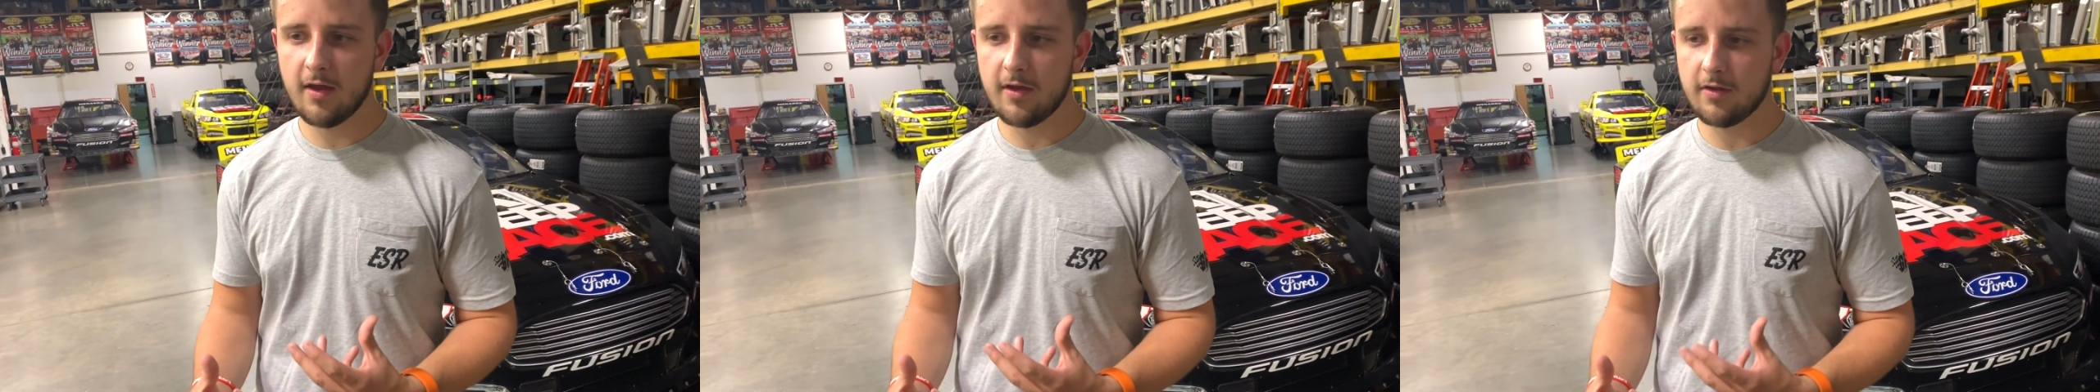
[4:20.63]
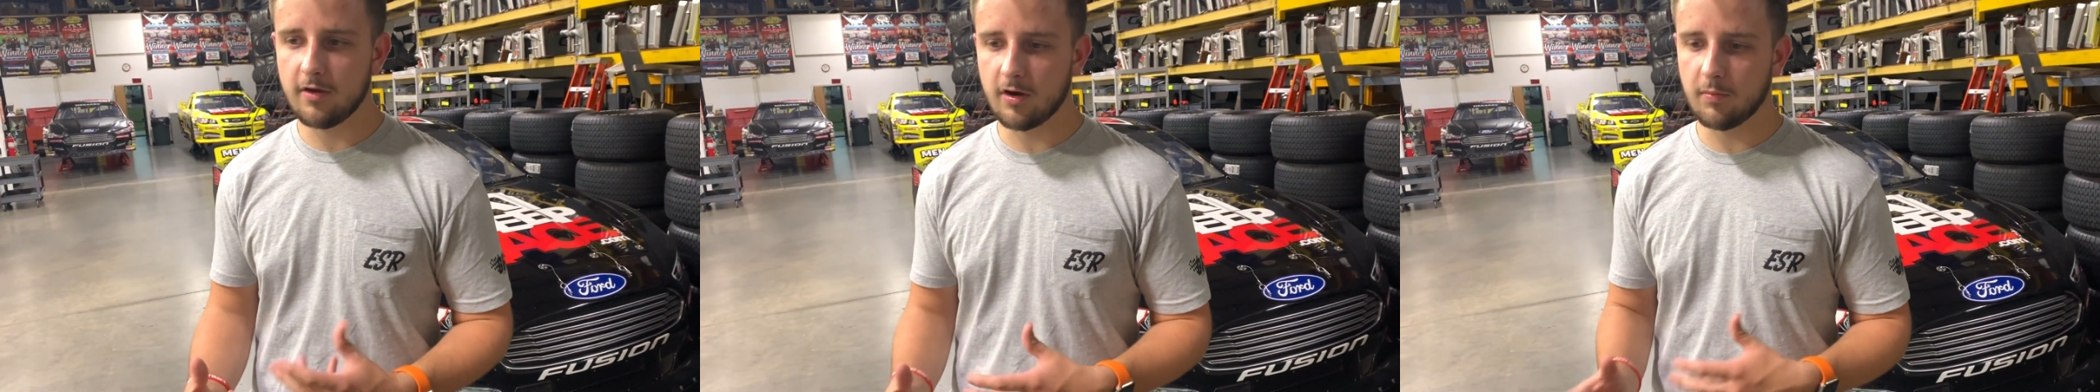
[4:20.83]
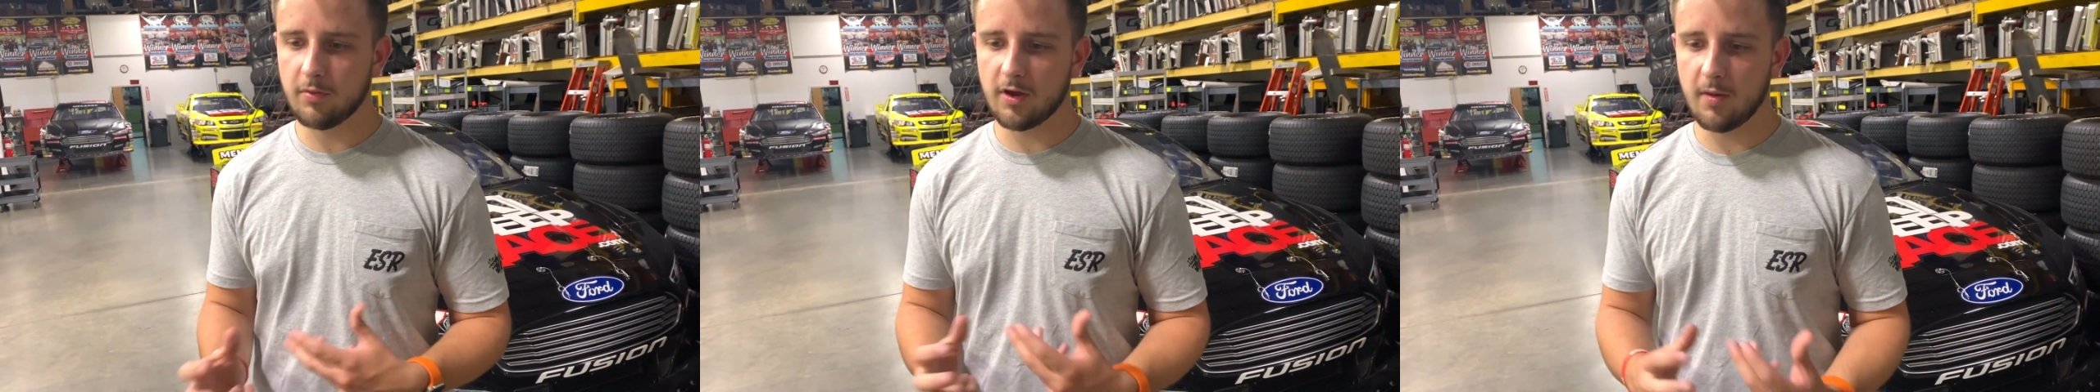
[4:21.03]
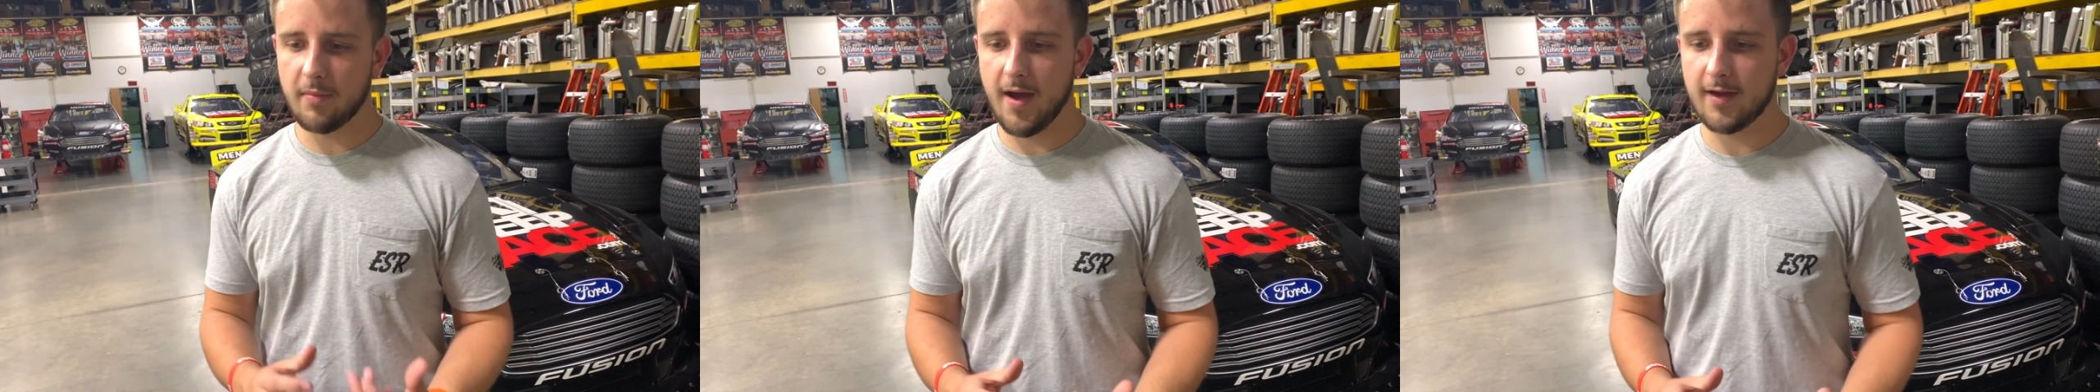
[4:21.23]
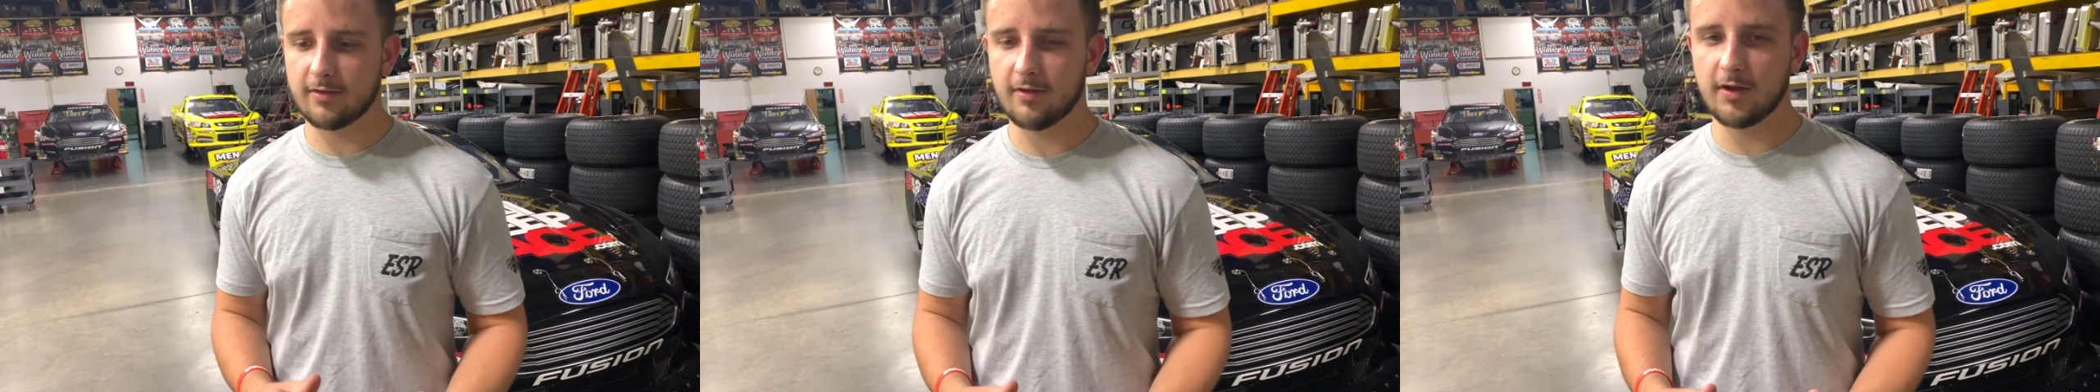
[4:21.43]
you're going to bring it
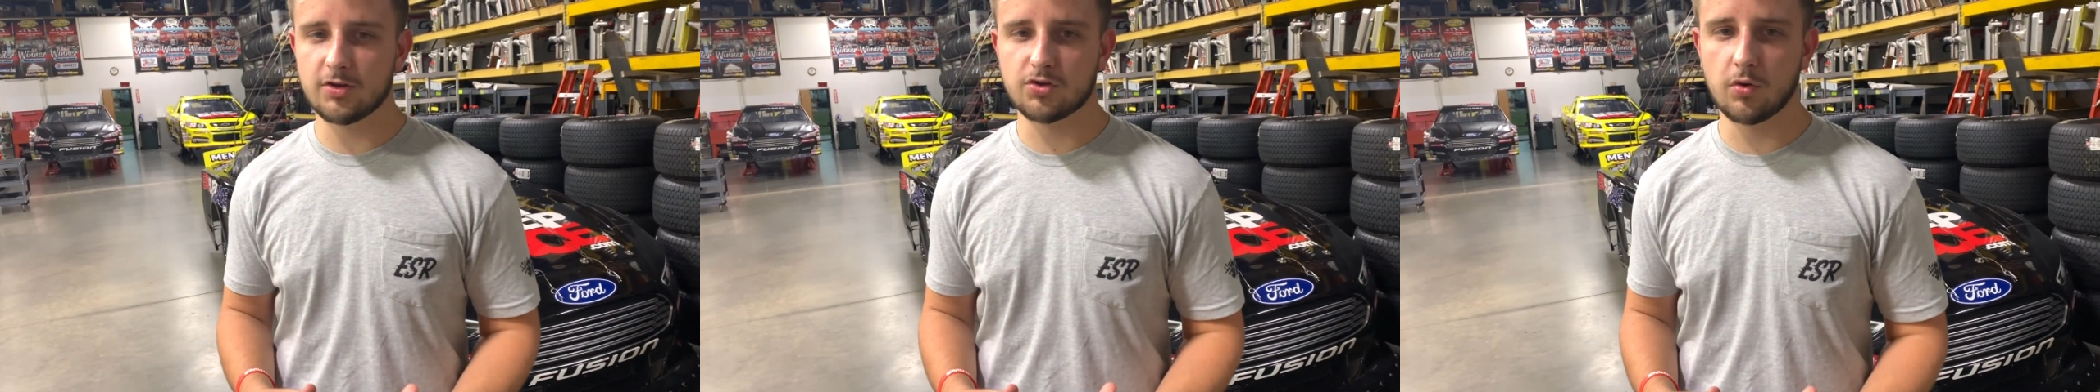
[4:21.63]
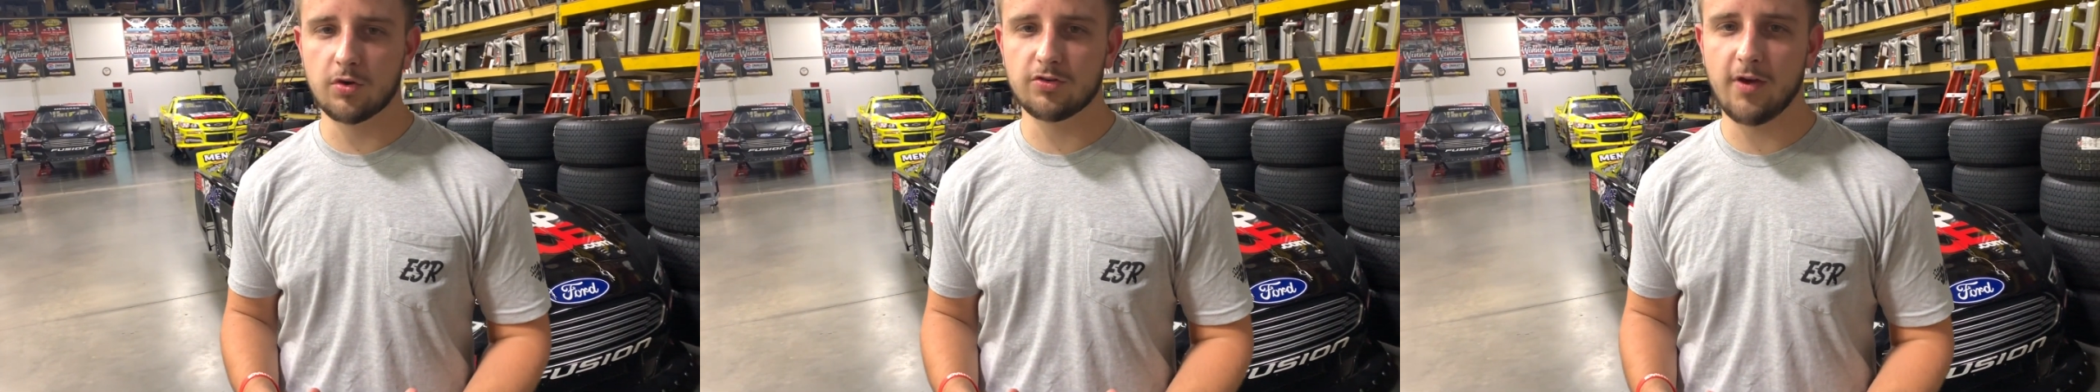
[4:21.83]
back to that short